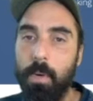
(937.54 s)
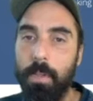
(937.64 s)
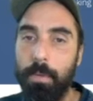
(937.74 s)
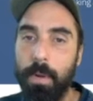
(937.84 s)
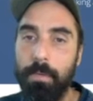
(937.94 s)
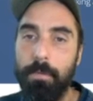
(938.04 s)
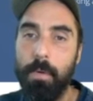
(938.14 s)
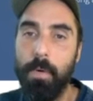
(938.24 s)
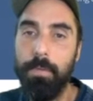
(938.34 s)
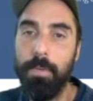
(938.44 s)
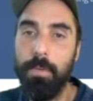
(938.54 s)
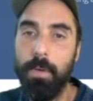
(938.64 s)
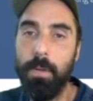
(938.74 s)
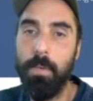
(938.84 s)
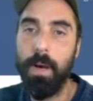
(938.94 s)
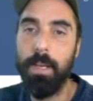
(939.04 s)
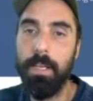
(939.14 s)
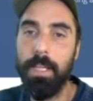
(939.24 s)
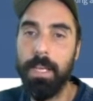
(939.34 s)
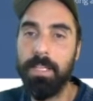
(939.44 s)
3 and 4 of 221,
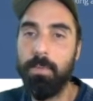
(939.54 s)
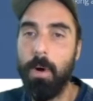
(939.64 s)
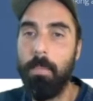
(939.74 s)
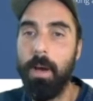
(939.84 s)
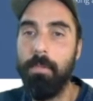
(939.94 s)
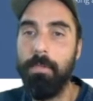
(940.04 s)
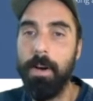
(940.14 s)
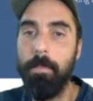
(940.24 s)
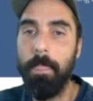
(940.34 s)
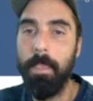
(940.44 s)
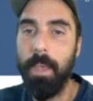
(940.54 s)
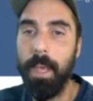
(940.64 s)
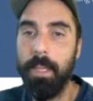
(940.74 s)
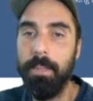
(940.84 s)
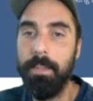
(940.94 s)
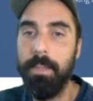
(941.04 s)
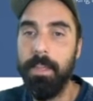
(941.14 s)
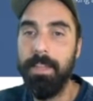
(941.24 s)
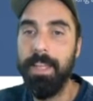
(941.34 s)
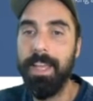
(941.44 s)
DX Swap Alpha, and
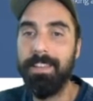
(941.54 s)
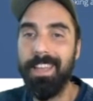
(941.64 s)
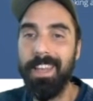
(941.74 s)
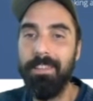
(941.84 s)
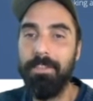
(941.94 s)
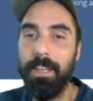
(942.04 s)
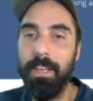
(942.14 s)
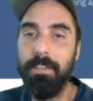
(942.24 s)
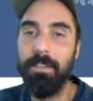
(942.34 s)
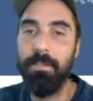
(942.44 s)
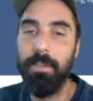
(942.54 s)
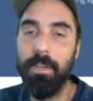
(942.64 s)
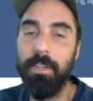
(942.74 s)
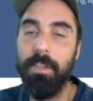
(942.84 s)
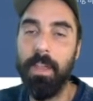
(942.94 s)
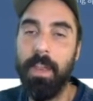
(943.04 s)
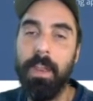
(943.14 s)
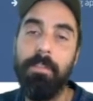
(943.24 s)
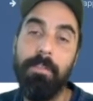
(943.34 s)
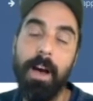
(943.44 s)
DX NFTs, and
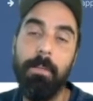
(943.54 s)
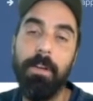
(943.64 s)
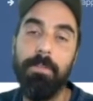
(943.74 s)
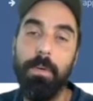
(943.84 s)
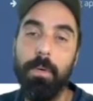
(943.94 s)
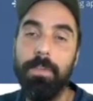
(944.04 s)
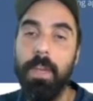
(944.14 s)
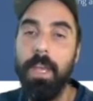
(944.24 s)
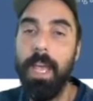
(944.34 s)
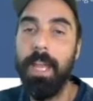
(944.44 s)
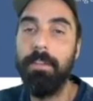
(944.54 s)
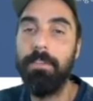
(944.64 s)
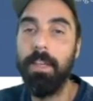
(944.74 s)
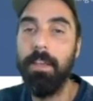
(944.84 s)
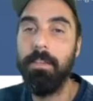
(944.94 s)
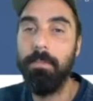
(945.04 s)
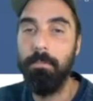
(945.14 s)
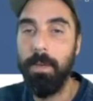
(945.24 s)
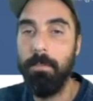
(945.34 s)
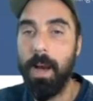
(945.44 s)
then the farming, of course. NFTs,
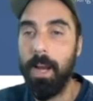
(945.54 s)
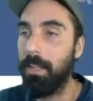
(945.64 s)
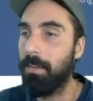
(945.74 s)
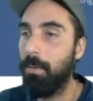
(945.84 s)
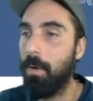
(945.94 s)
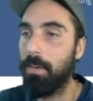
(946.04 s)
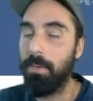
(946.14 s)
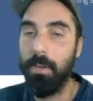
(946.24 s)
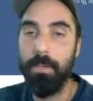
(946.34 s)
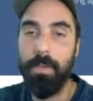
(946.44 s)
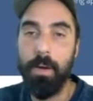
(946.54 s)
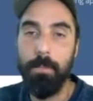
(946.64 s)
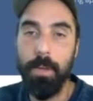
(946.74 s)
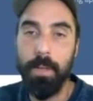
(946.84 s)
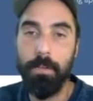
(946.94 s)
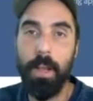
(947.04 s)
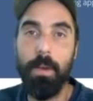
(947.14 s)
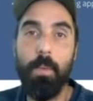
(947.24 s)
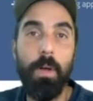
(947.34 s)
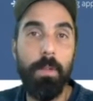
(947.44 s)
big market to watch. A lot of value being
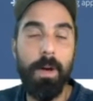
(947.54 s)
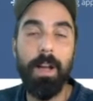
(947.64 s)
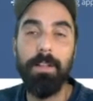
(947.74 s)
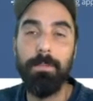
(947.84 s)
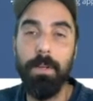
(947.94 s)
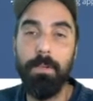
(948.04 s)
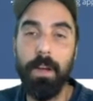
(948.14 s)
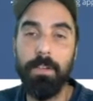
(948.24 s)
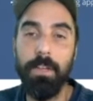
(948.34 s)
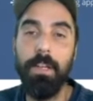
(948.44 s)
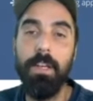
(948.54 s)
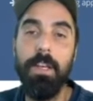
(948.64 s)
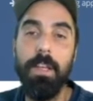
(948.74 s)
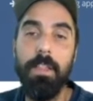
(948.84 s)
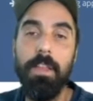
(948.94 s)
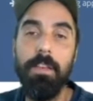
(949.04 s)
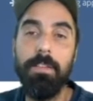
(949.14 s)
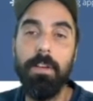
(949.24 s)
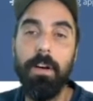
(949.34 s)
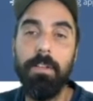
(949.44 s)
created while the market's been crashing. These
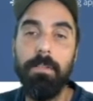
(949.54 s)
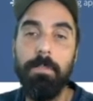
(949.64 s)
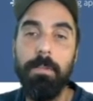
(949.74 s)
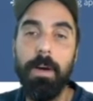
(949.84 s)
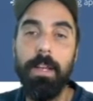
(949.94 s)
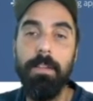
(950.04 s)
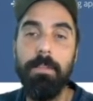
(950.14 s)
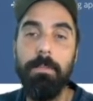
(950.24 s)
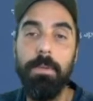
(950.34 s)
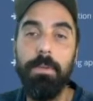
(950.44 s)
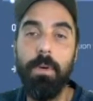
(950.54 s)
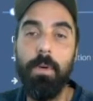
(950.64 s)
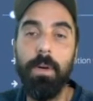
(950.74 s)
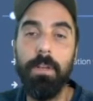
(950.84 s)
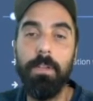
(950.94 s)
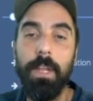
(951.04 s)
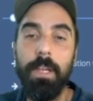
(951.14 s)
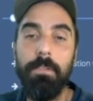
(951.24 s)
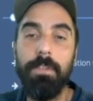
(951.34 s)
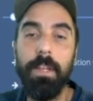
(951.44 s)
guys have been making some good coin on the
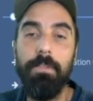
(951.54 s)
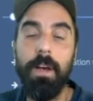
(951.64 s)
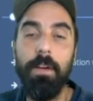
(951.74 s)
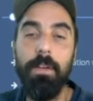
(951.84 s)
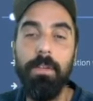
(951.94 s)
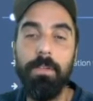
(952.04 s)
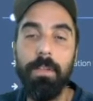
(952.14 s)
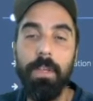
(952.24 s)
NFT values.